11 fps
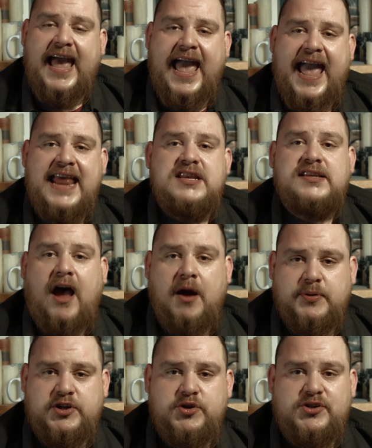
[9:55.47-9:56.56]
and
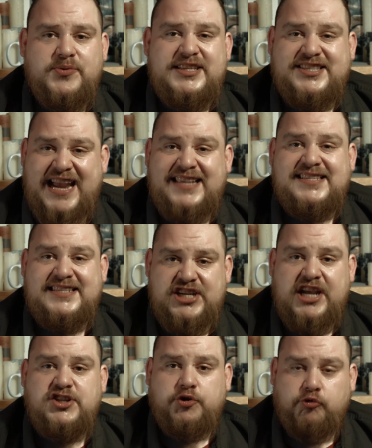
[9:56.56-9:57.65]
our producer is Jazzy
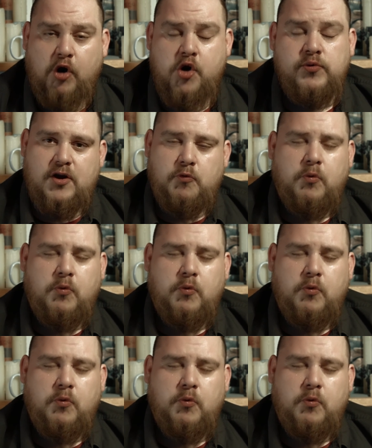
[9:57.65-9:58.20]
J. Cherot.